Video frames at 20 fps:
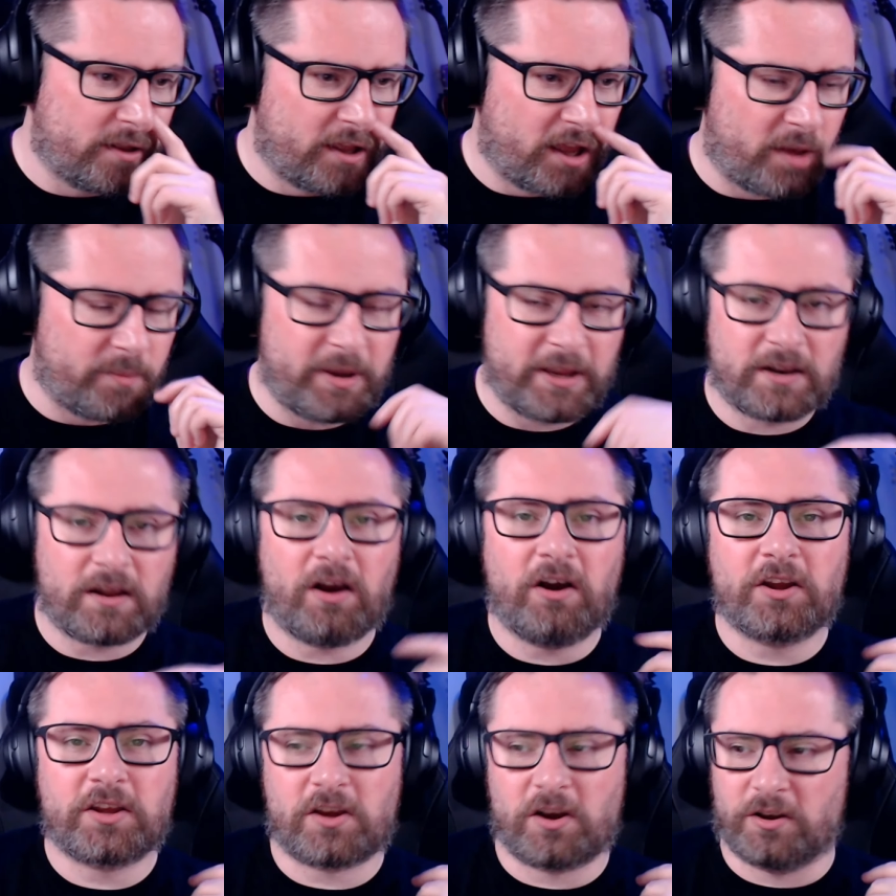I mean,
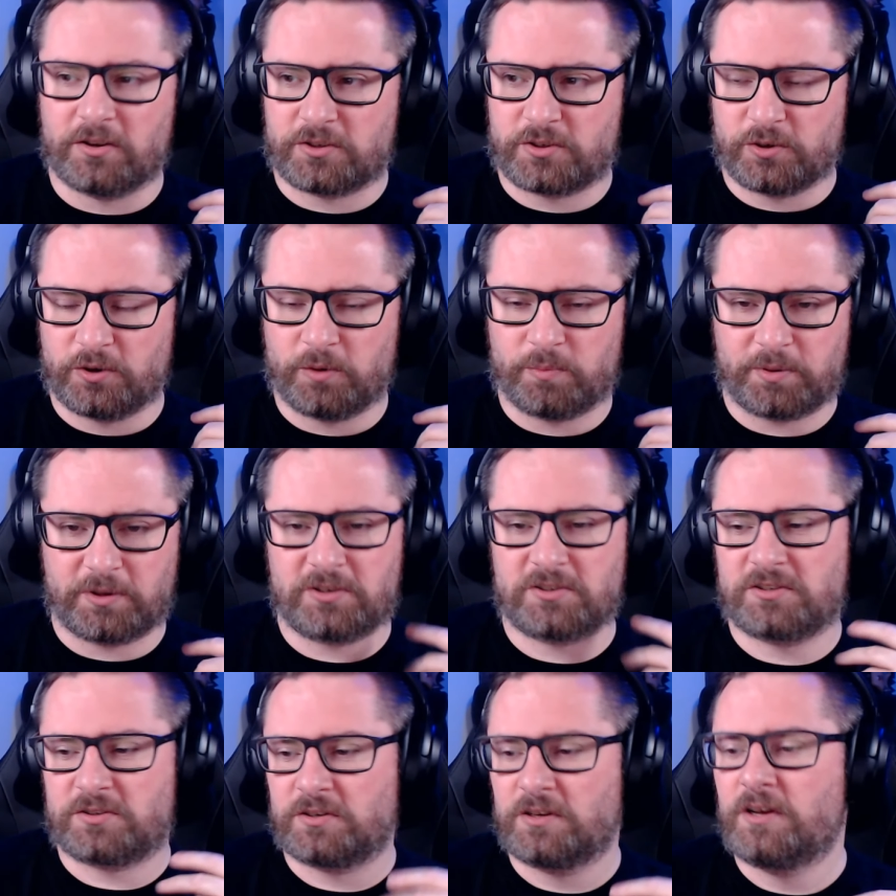I can't talk
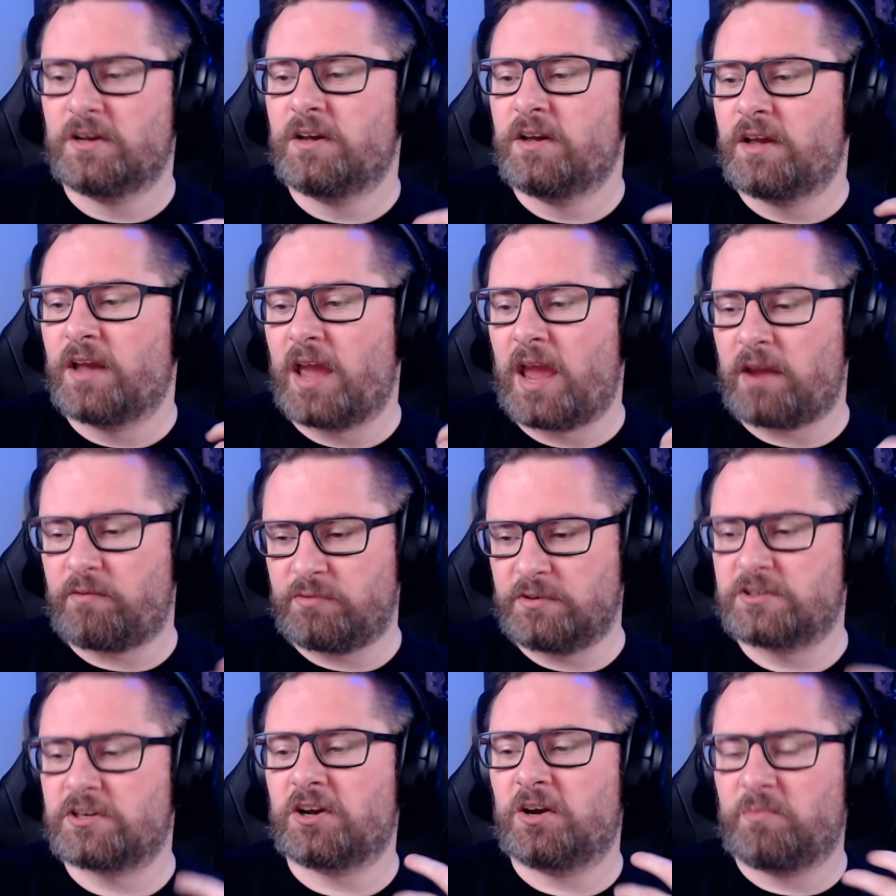because
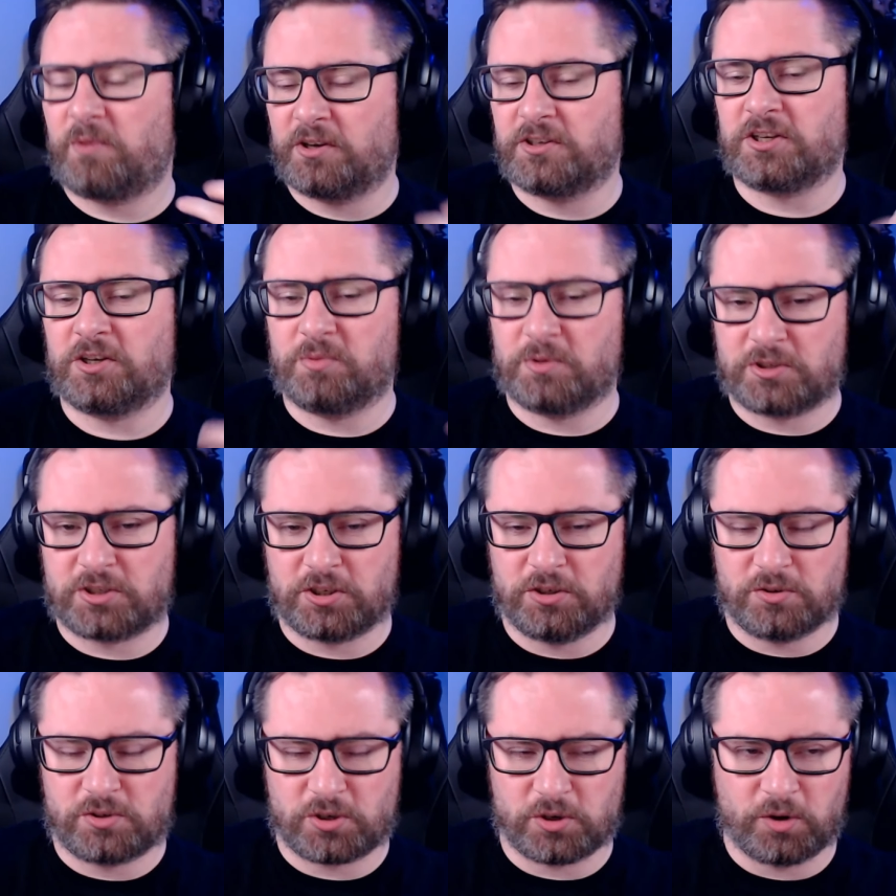every time I do a
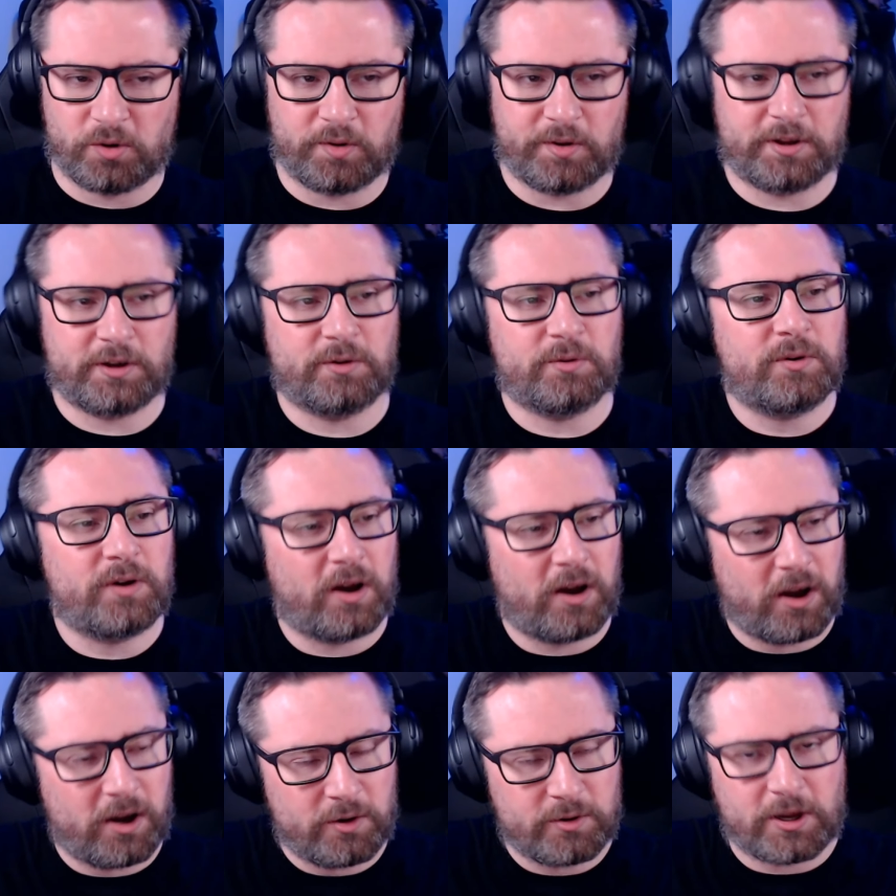tutorial,
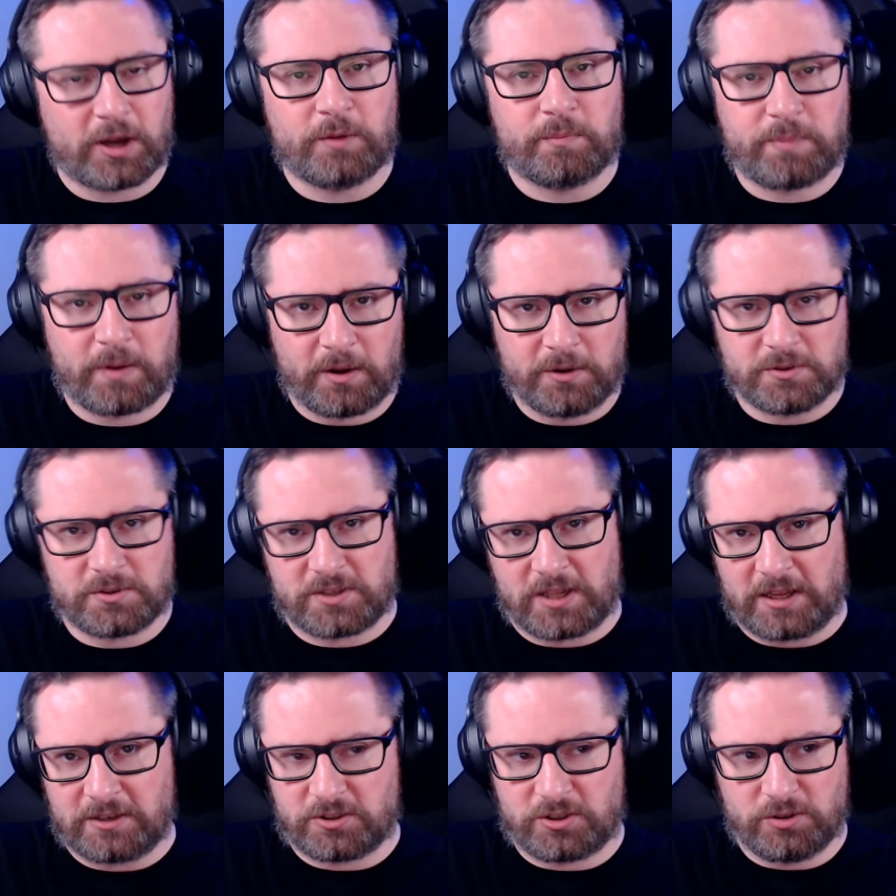I'll go post
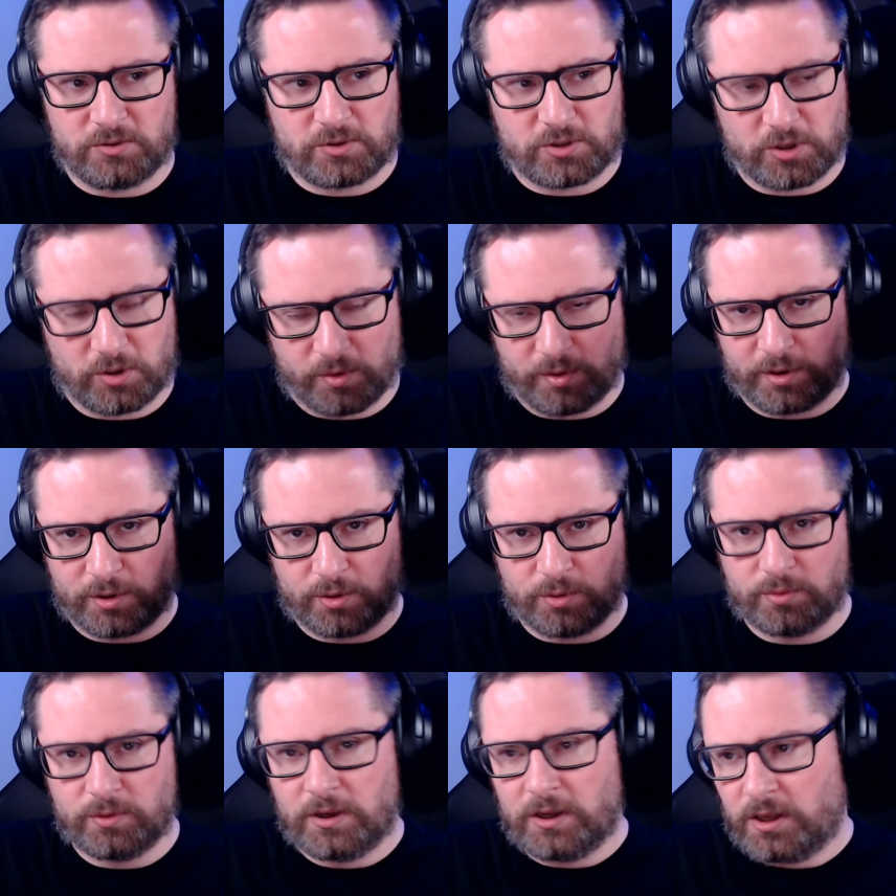that tutorial